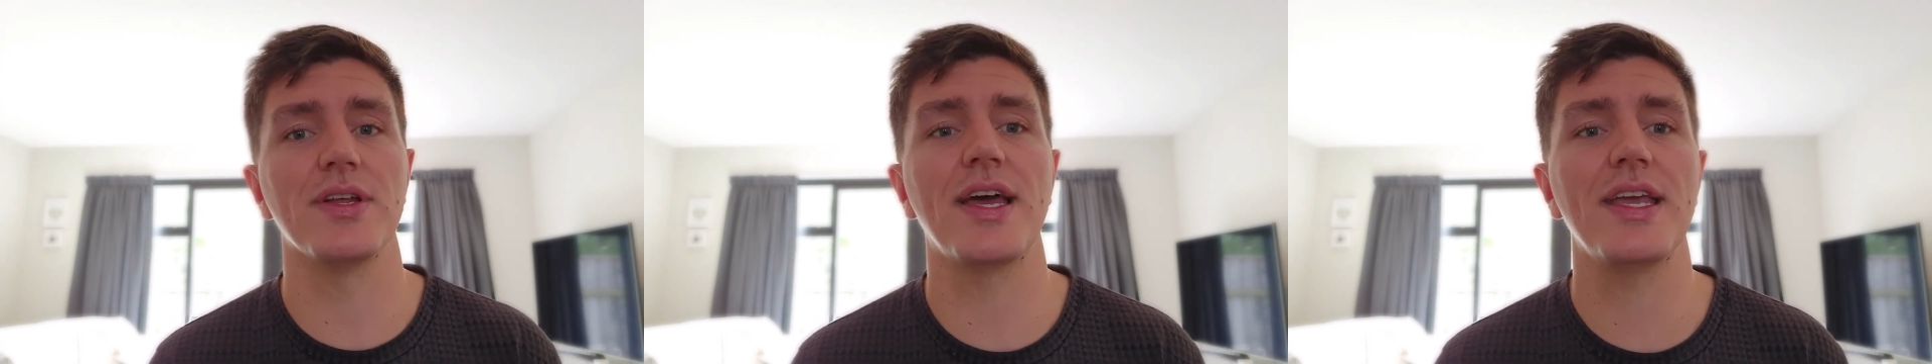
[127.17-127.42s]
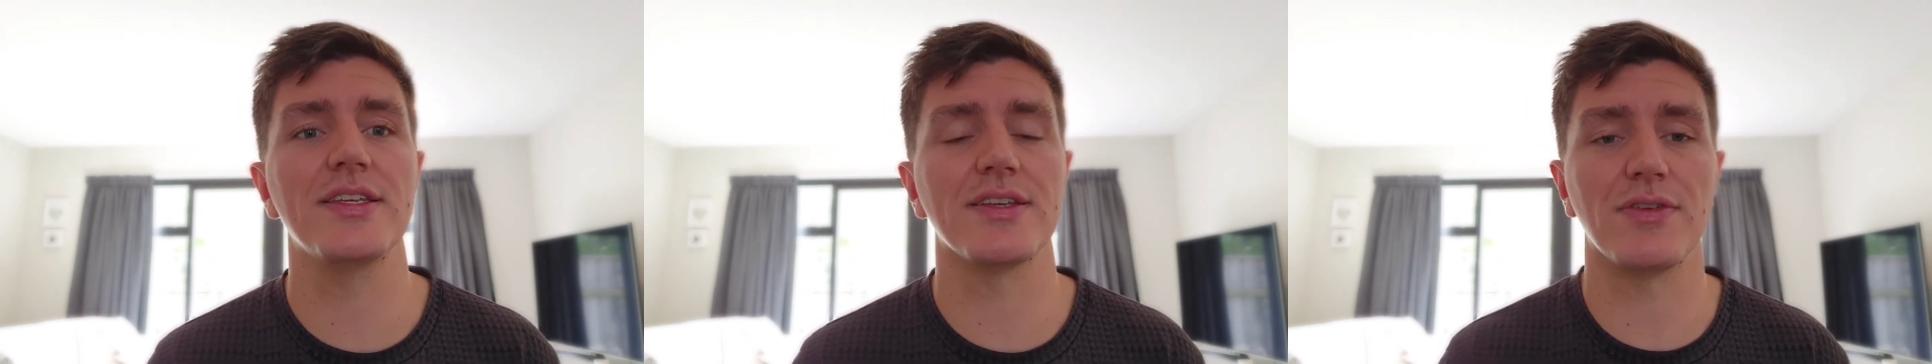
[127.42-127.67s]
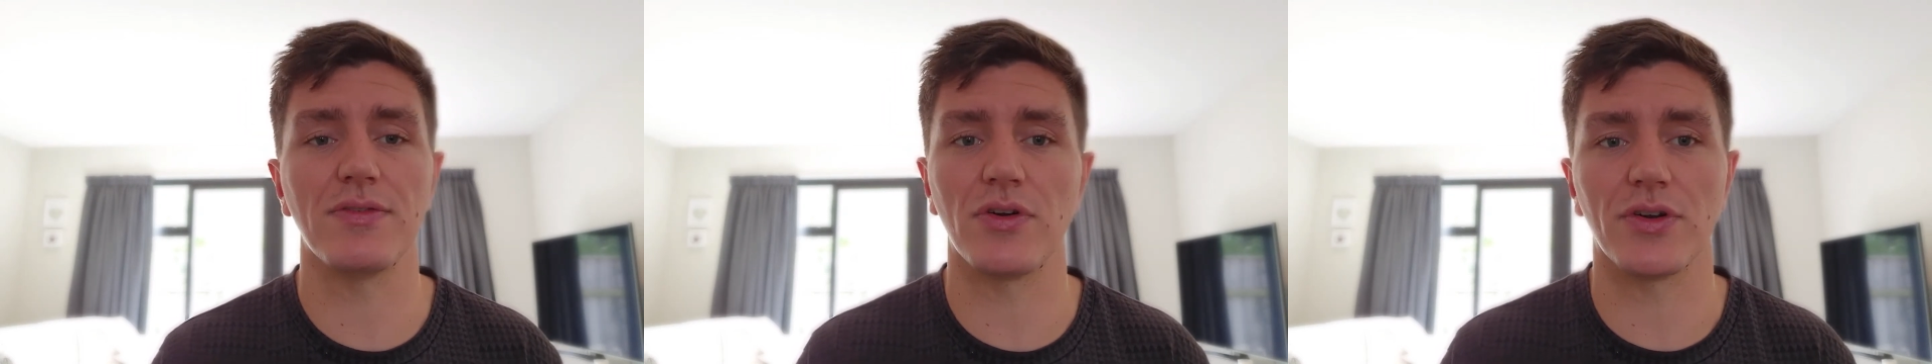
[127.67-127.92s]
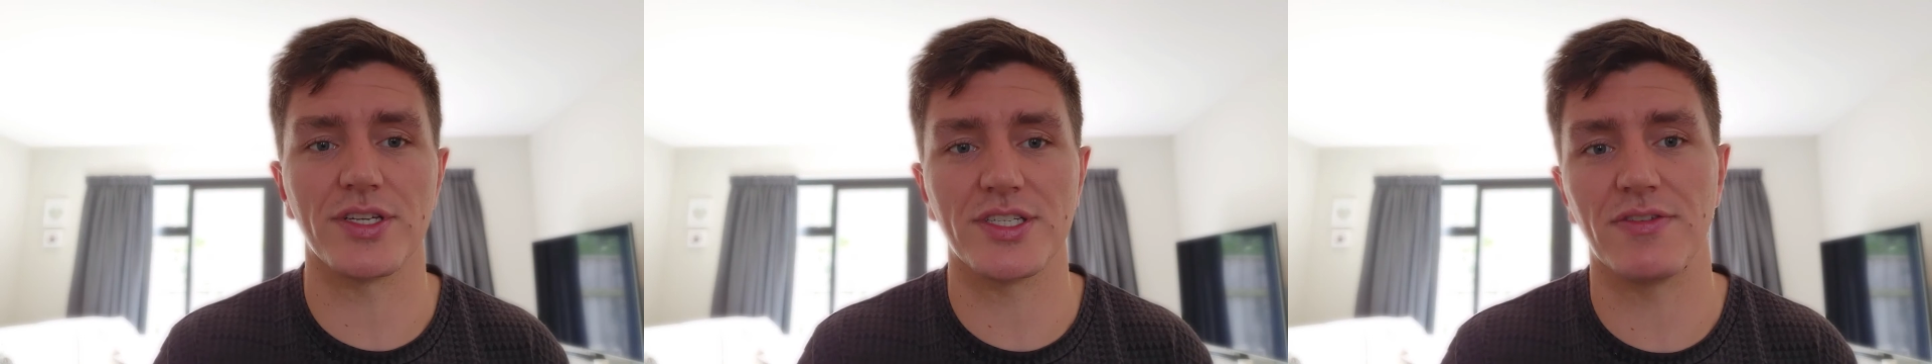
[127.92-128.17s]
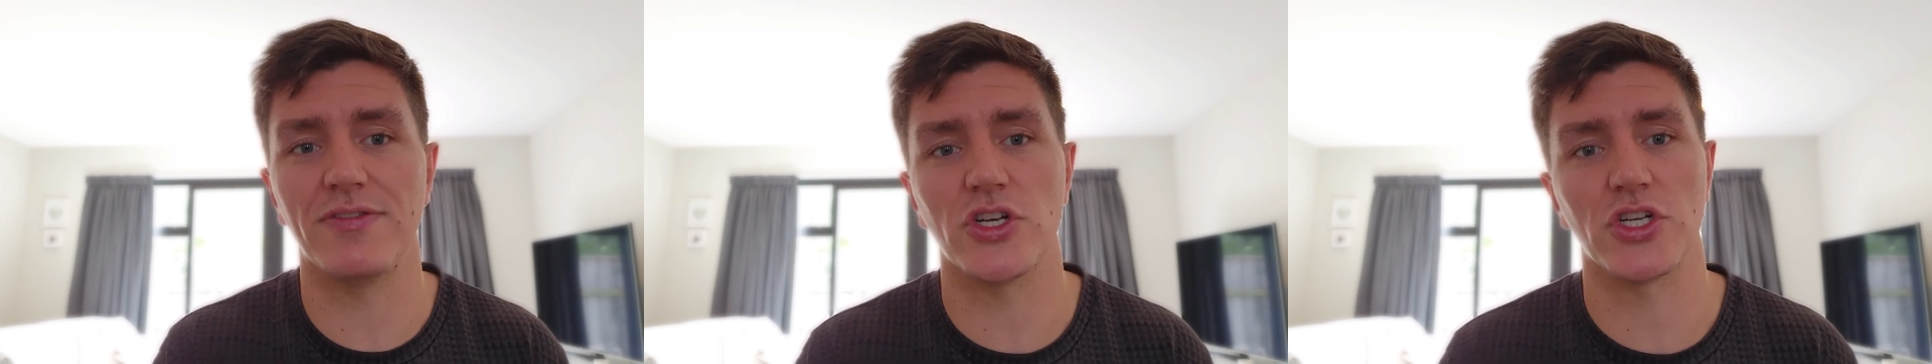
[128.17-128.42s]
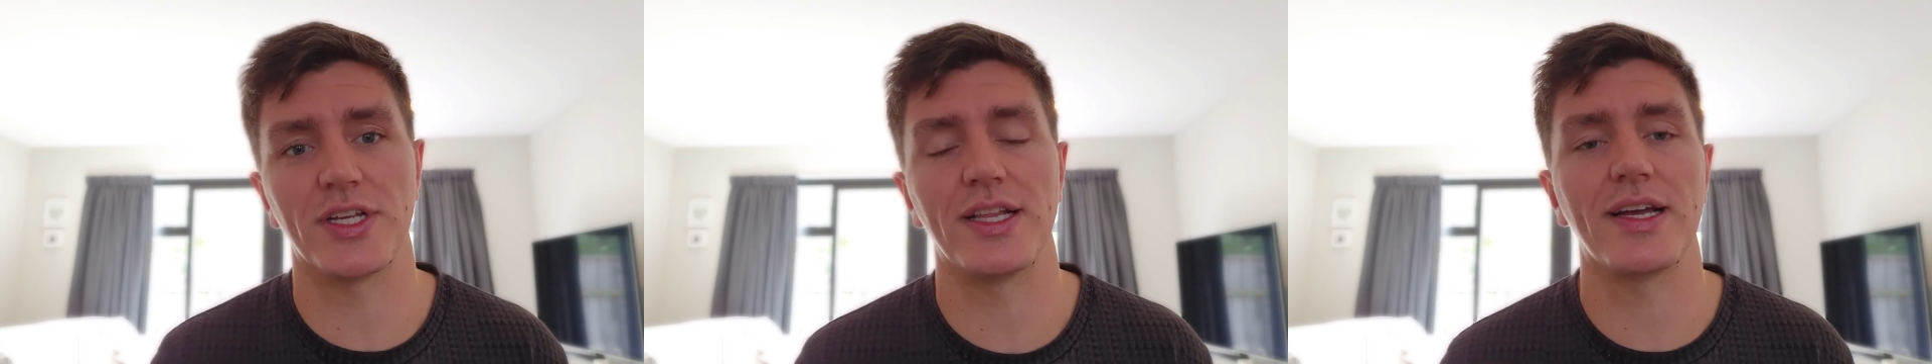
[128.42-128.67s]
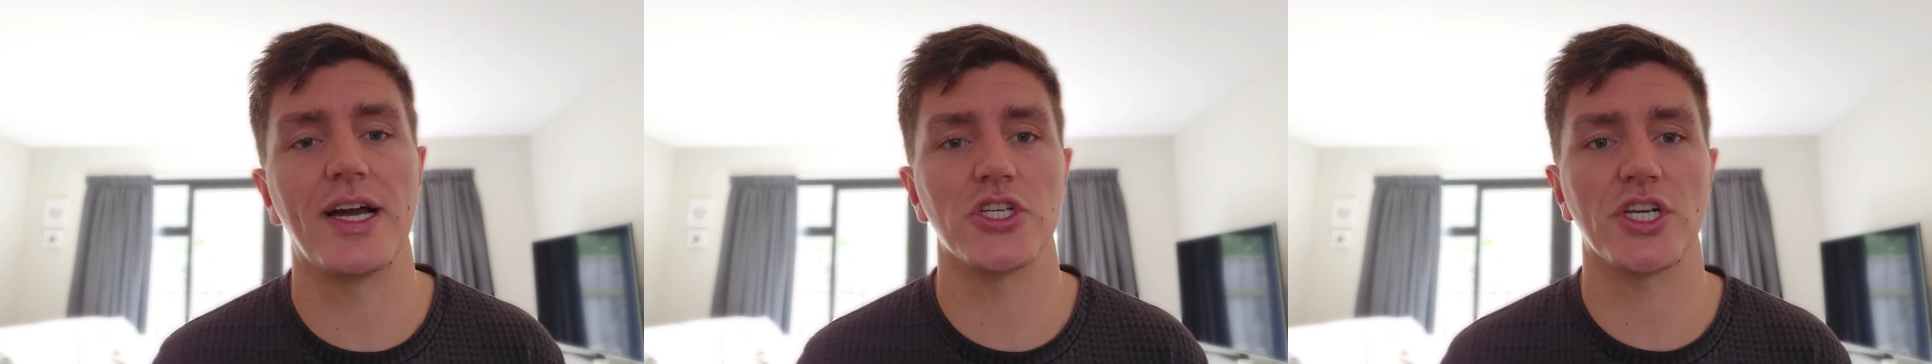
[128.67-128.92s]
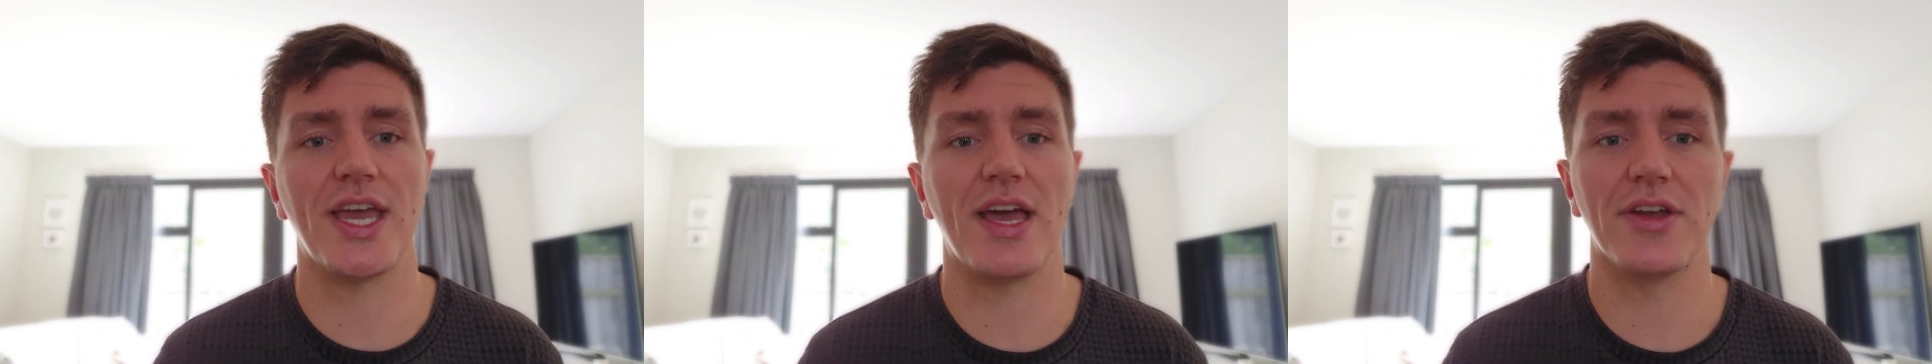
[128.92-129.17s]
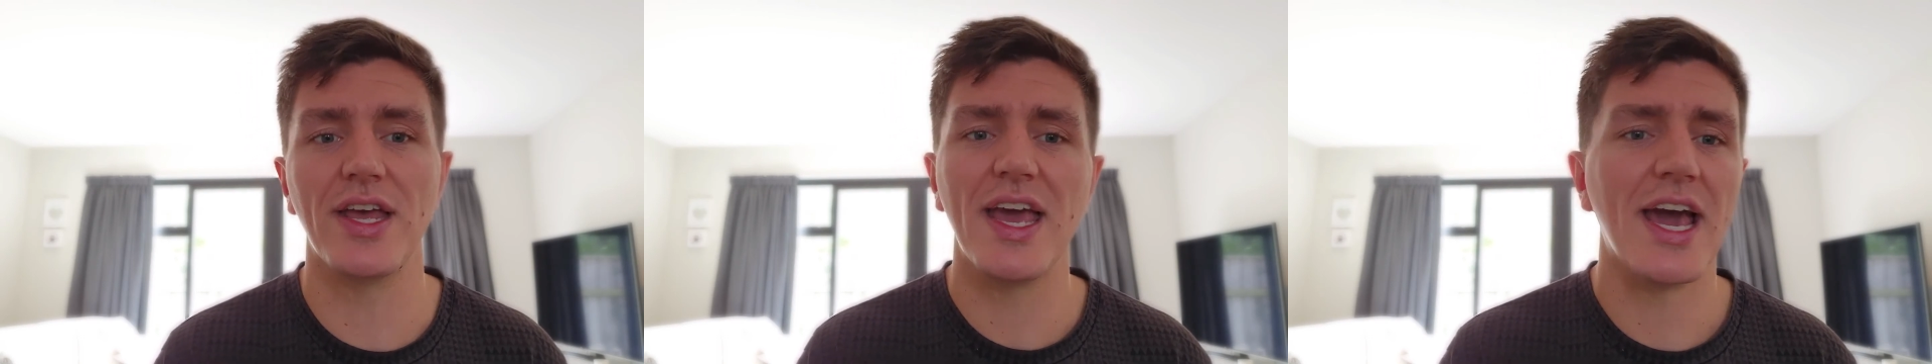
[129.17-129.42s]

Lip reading: days if you've got a sufficiently large account,